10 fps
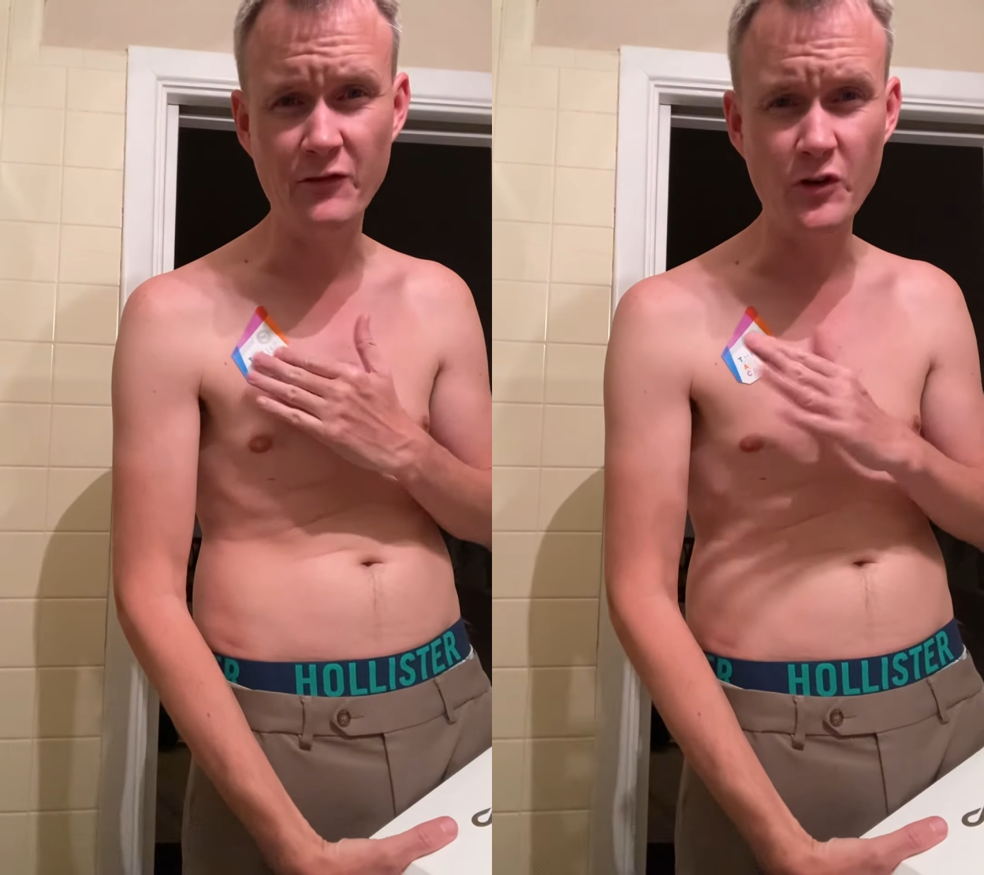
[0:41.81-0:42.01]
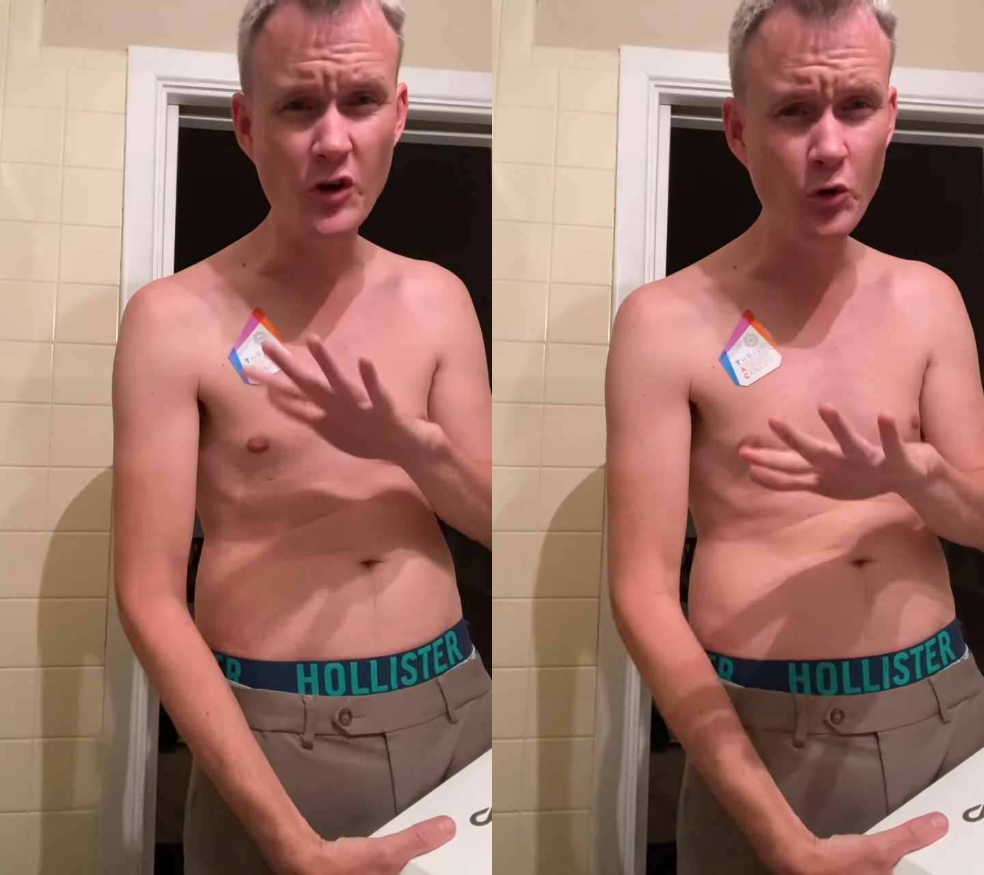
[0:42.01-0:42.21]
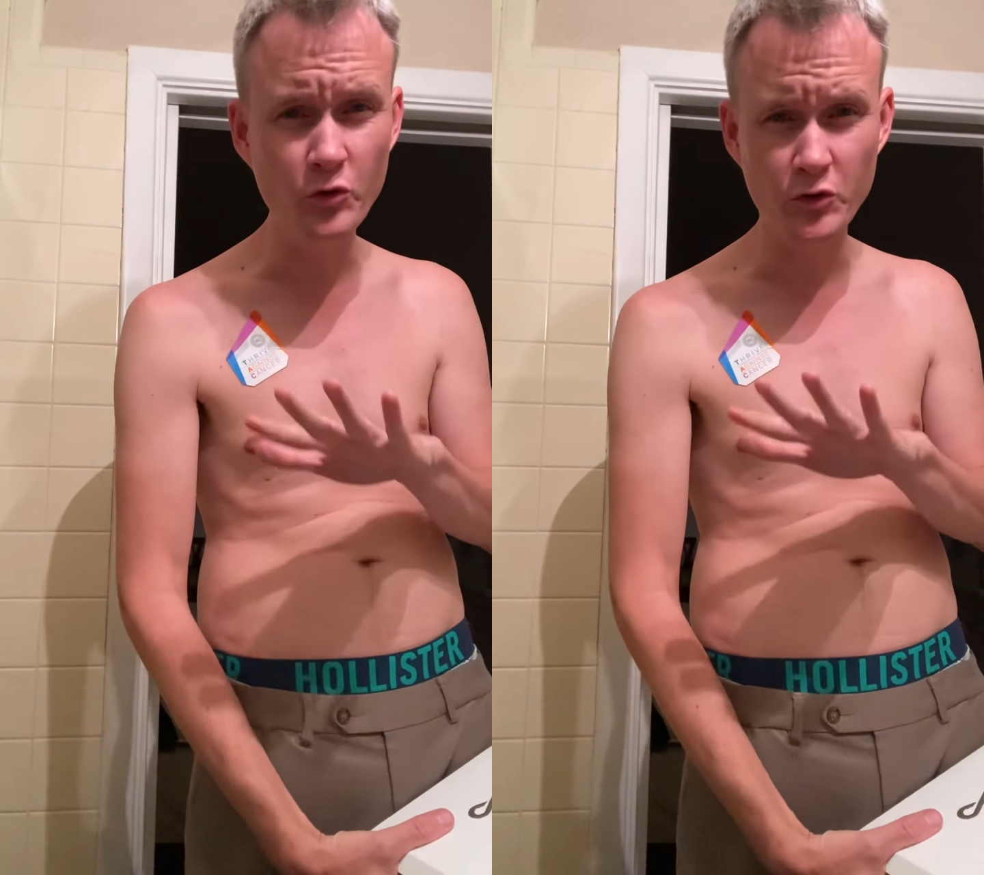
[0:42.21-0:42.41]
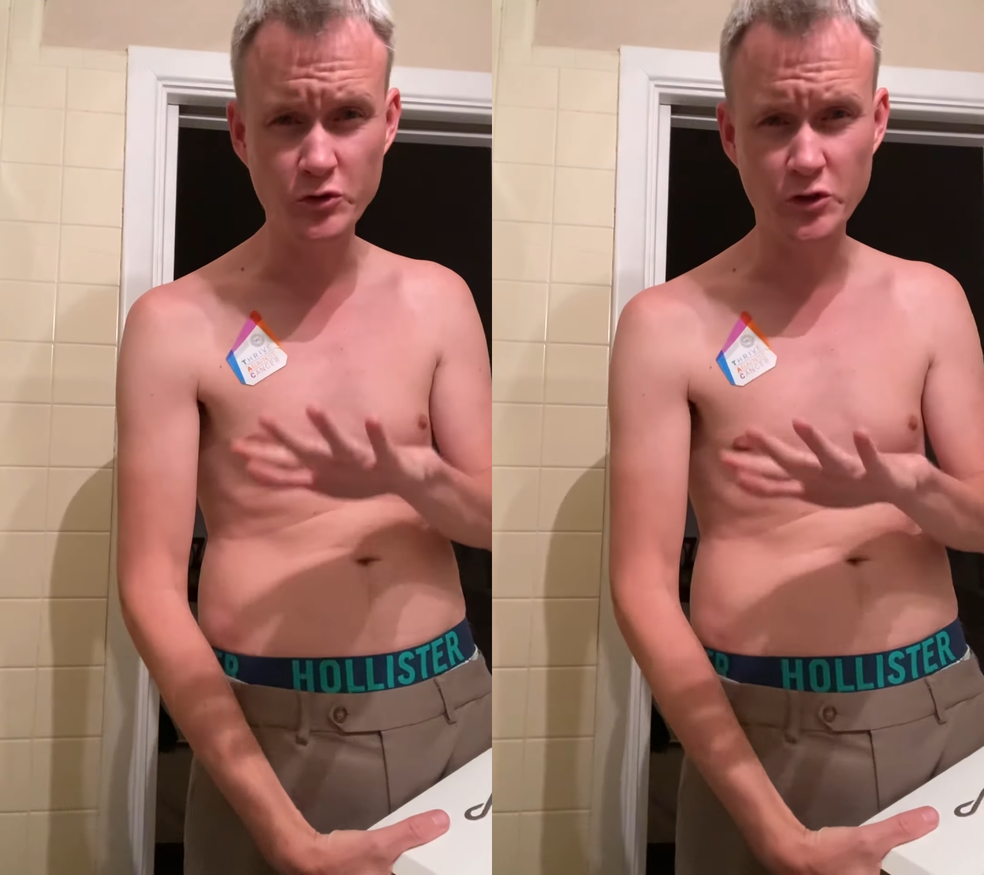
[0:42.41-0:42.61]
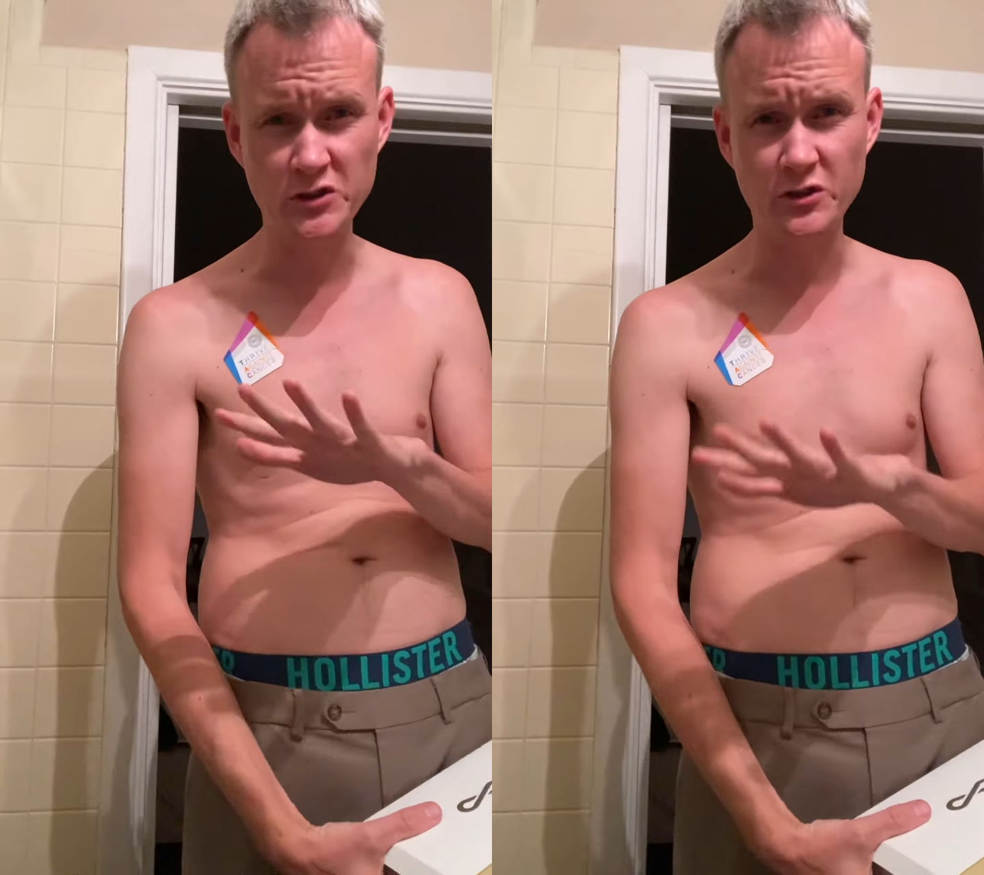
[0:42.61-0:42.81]
no
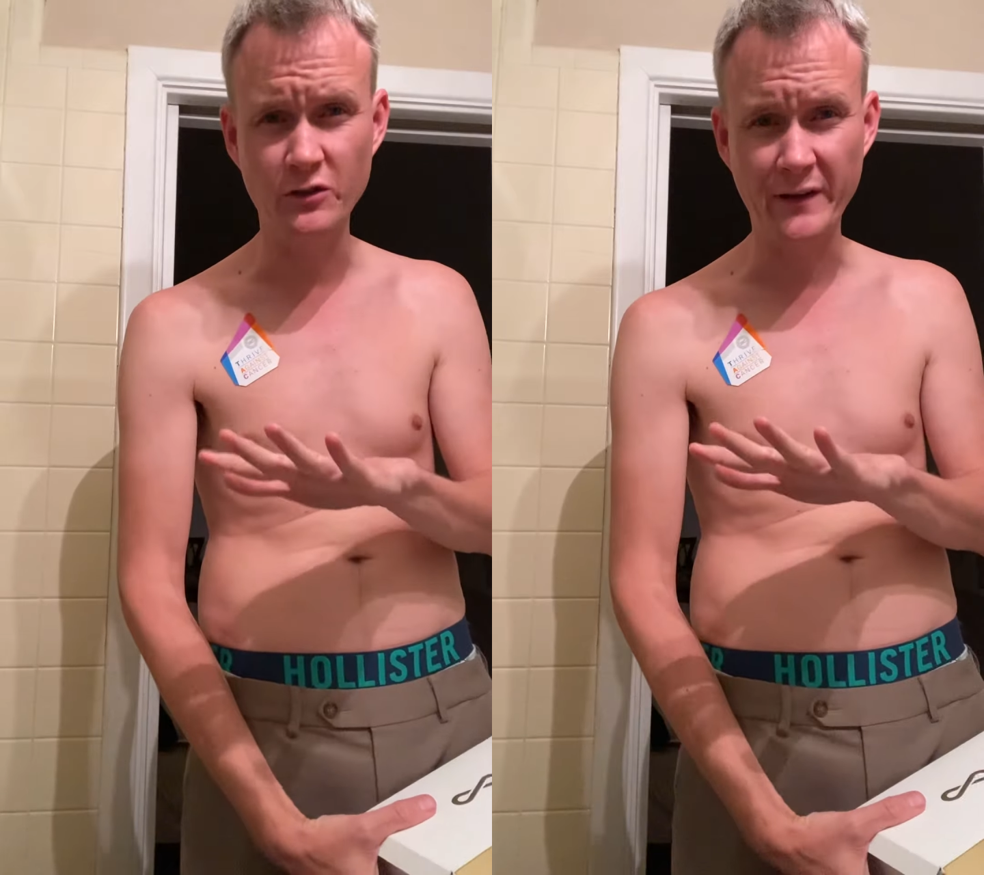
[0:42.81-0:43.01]
nutritional